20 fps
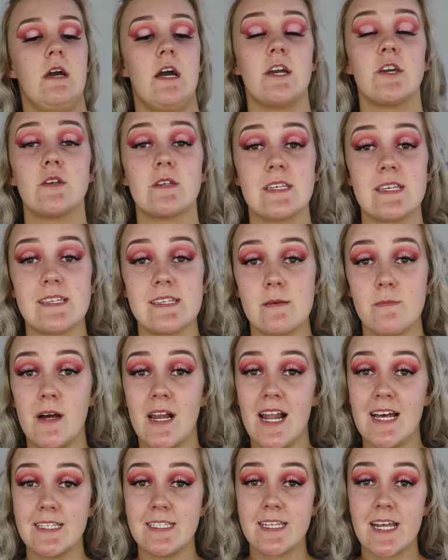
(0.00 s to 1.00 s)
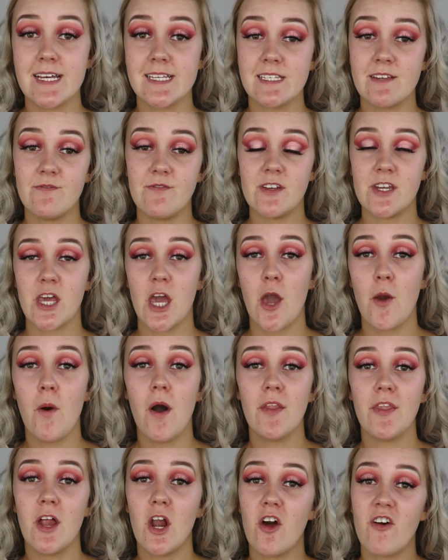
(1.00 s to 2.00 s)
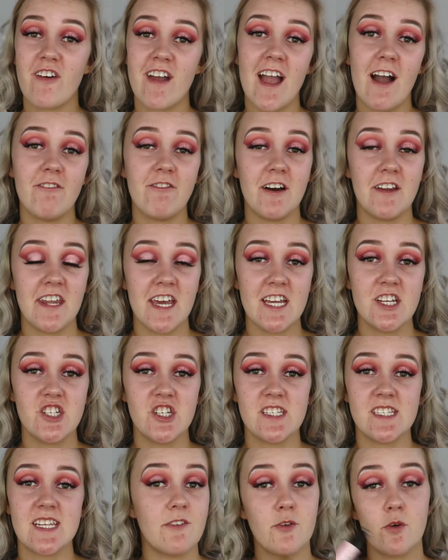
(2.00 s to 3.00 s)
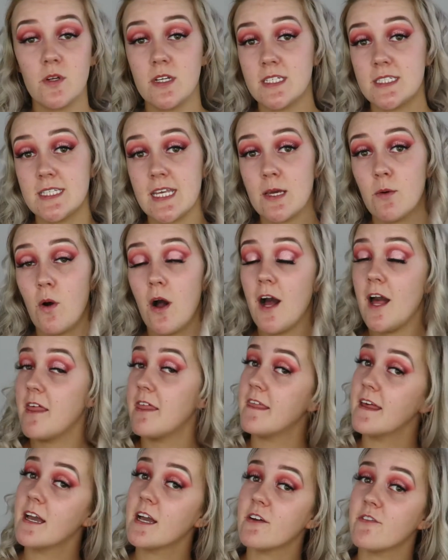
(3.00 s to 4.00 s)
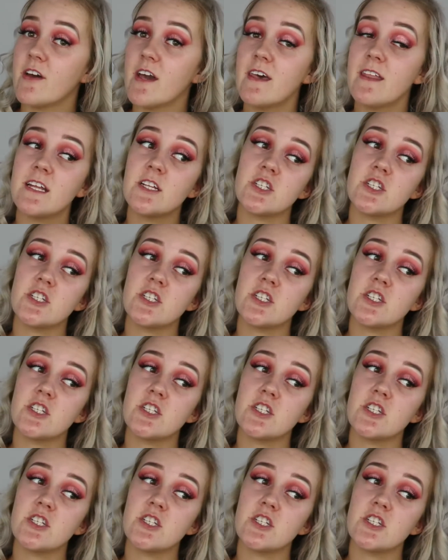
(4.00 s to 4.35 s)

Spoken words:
I used this in my last testing video on the L'Oreal foundation, so if you want to see what I think of it,